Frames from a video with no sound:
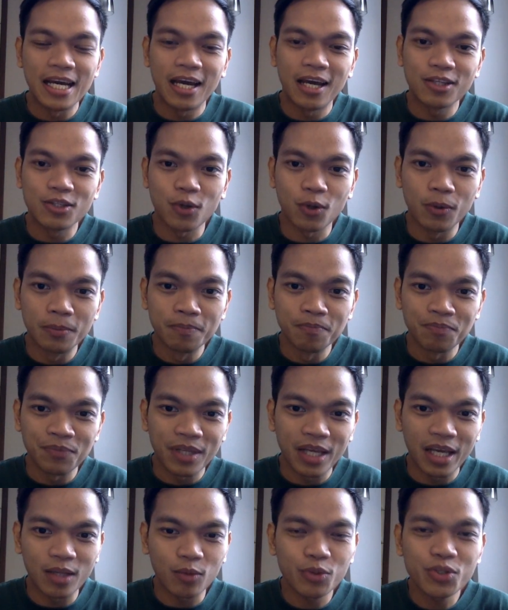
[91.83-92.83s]
And so
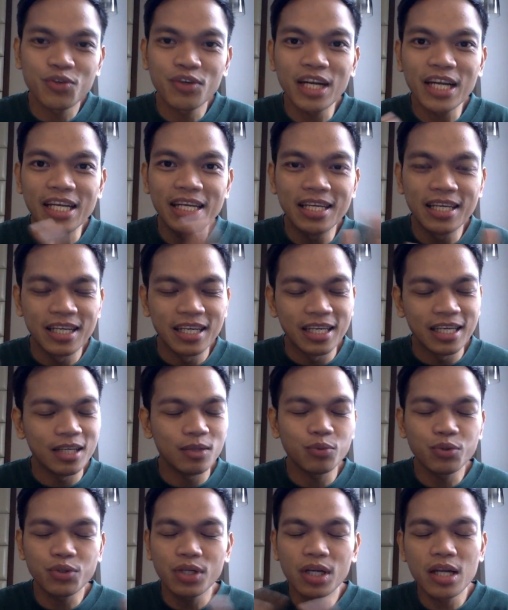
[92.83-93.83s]
it was really
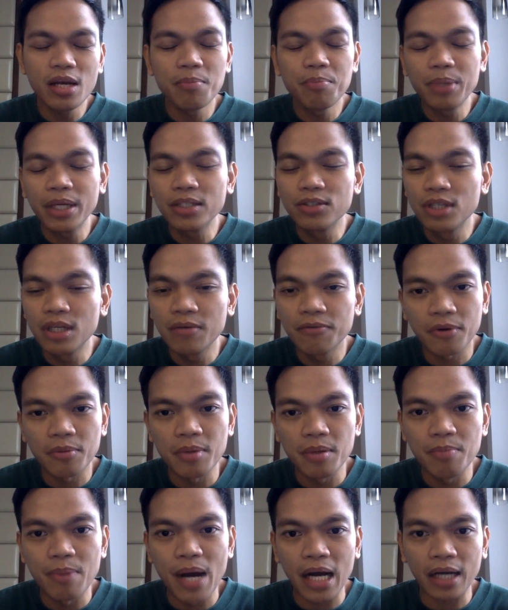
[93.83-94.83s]
a big dream for
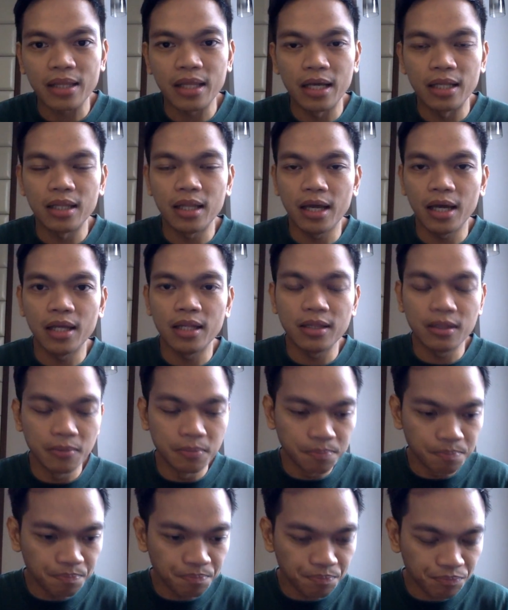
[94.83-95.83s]
me back then, and
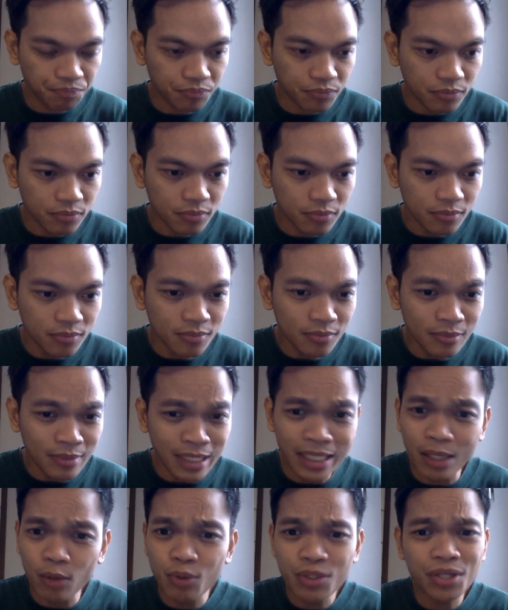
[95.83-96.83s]

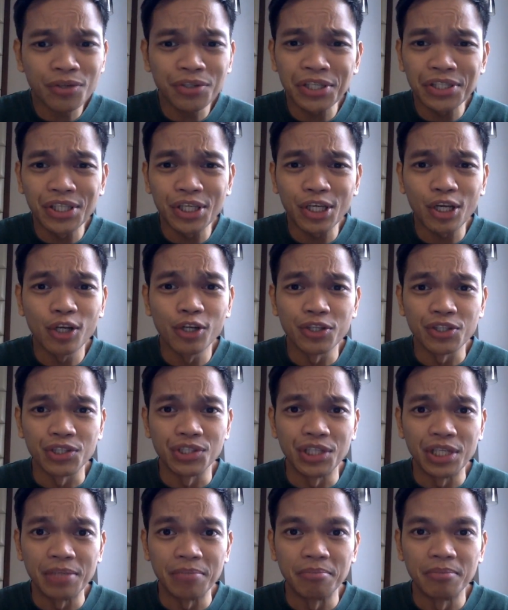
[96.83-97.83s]
it was a ridiculous
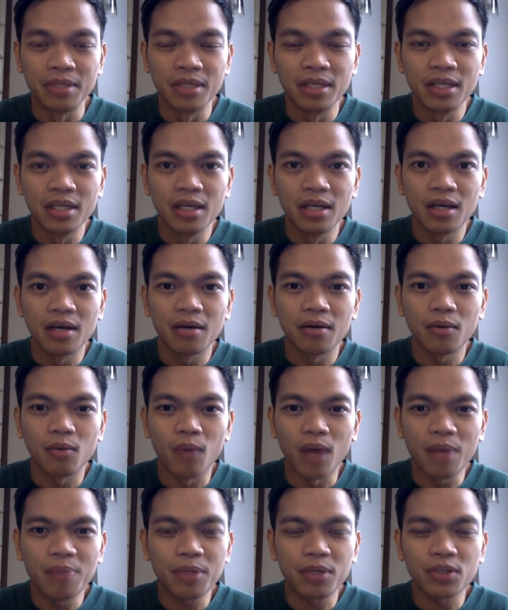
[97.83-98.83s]
dream.
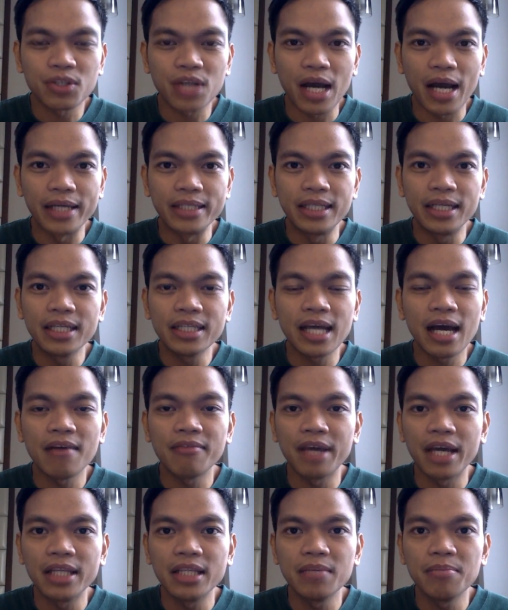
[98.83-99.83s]
Why? Because I didn't have
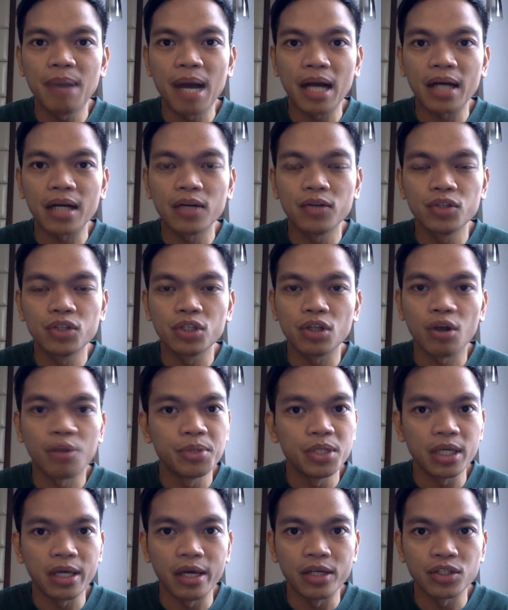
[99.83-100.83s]
any background in
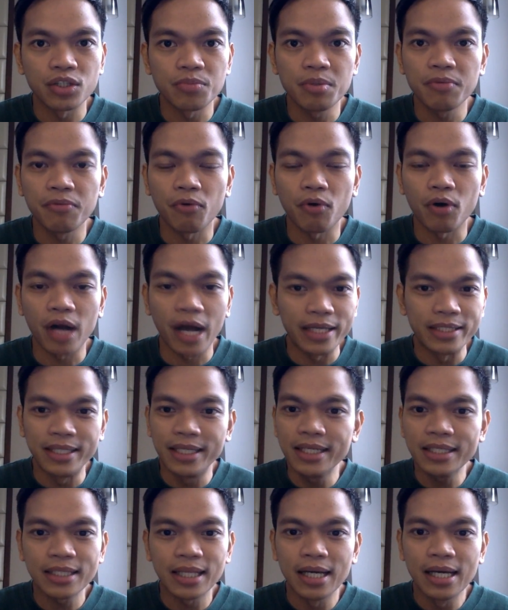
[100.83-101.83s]
communication before. I
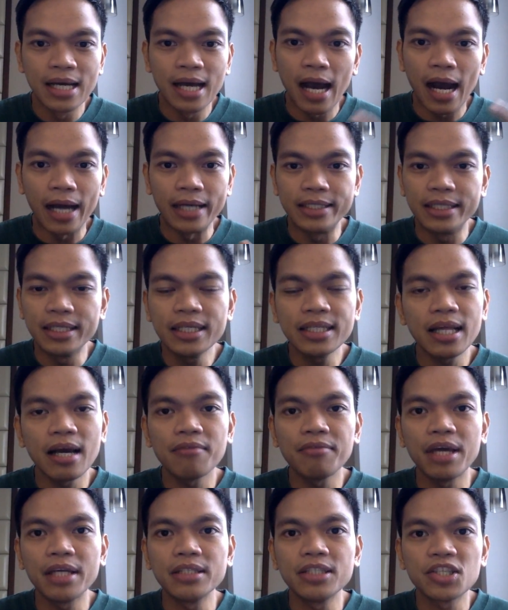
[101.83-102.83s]
didn't have
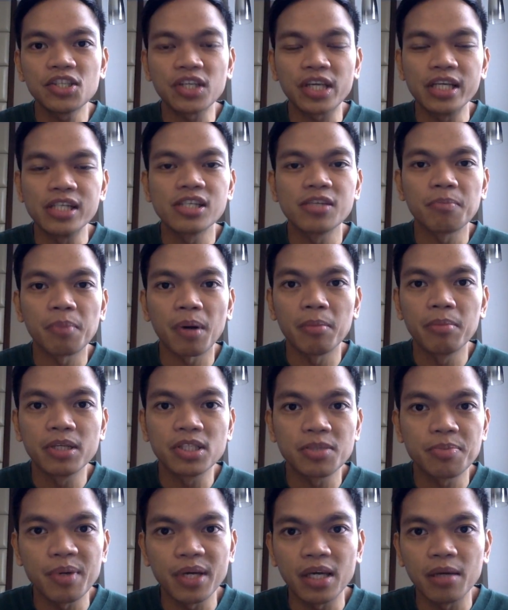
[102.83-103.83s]
any skills in public
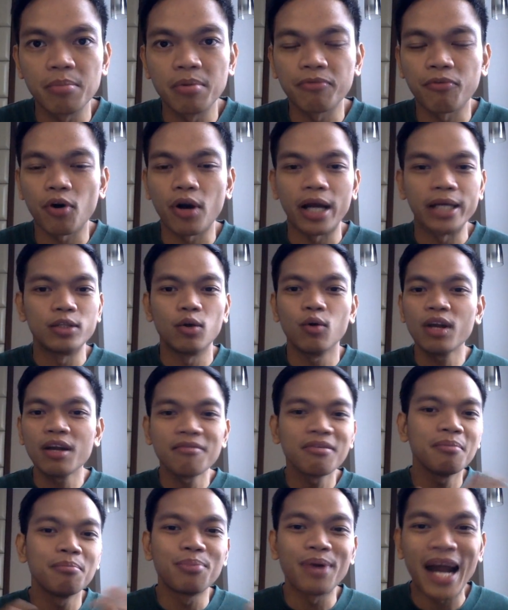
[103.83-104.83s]
speaking before. I don't have
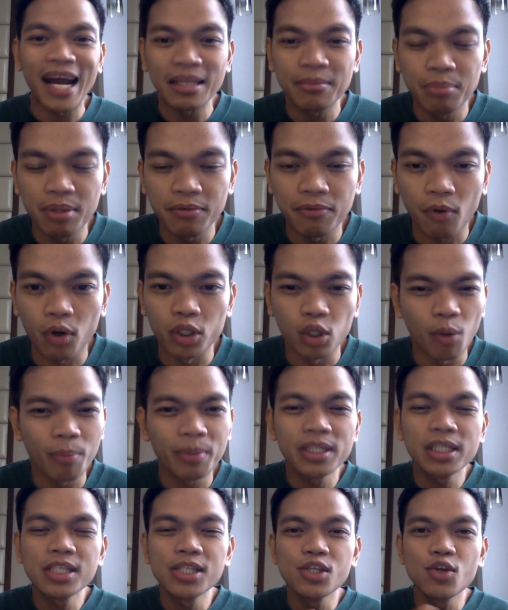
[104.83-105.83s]
a brand before.
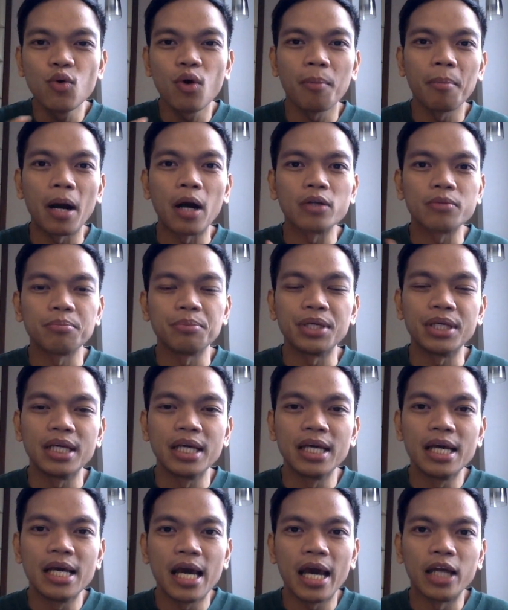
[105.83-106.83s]
Nobody knew about me.
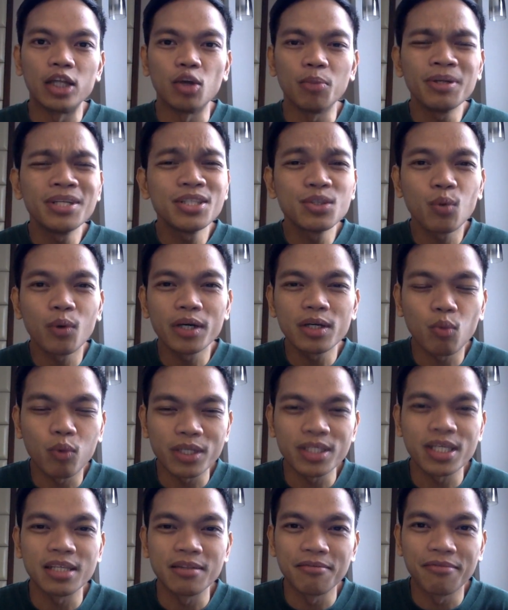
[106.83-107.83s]
Nobody
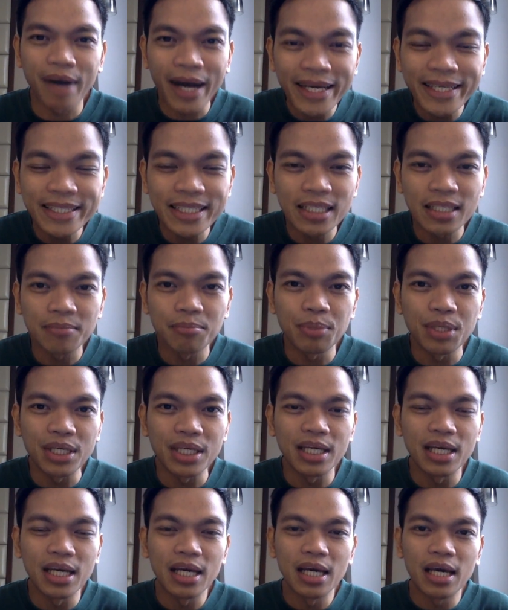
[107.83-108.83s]
was inviting
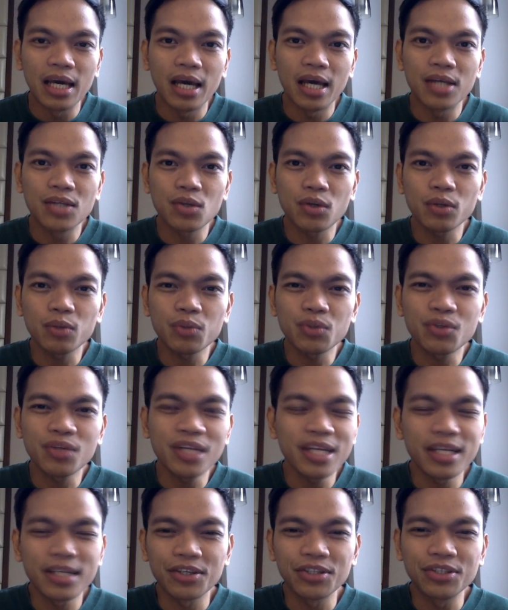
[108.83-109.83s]
me. And so it was
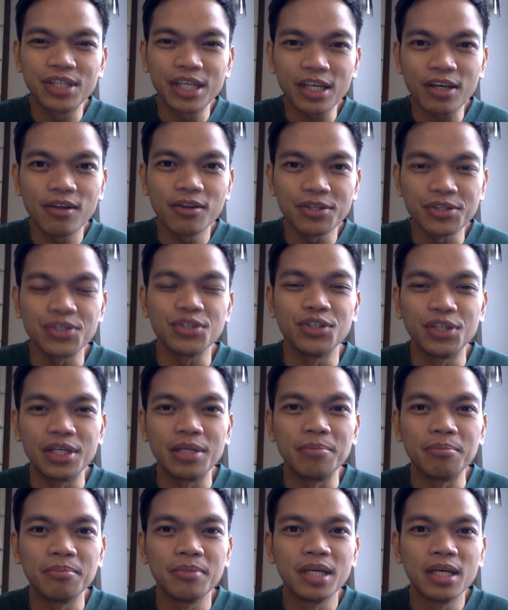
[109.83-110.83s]
really a ridiculous
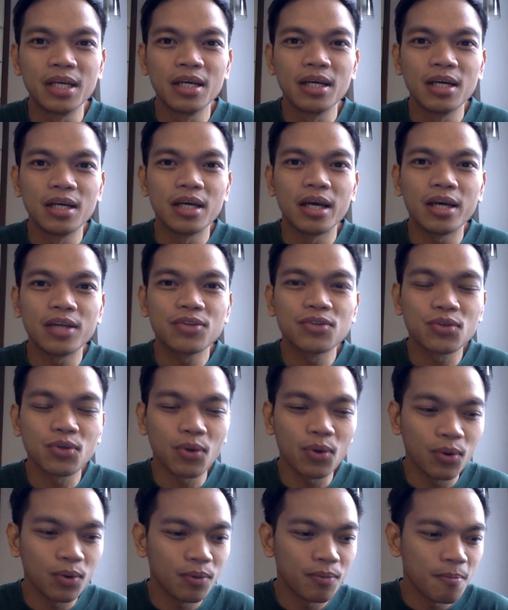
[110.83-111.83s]
dream. And
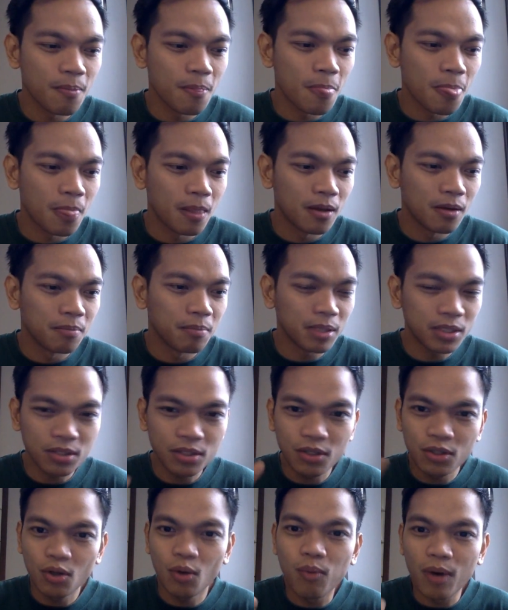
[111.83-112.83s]
so, but
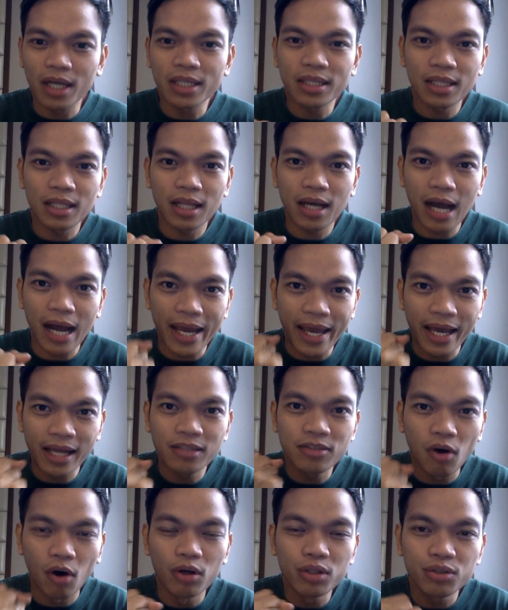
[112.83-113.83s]
you know what? I
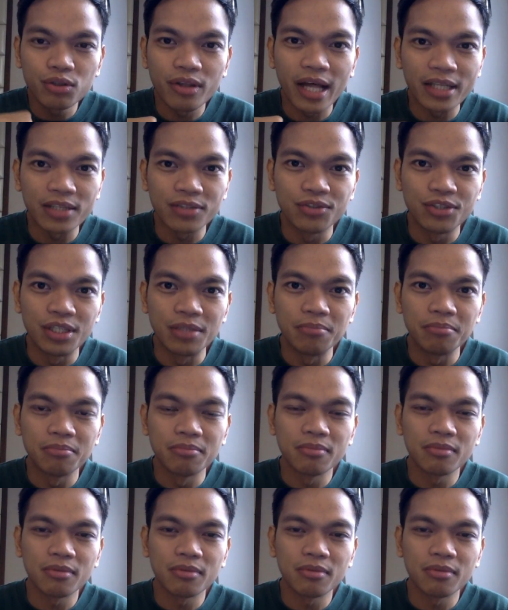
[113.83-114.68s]
held on to that dream.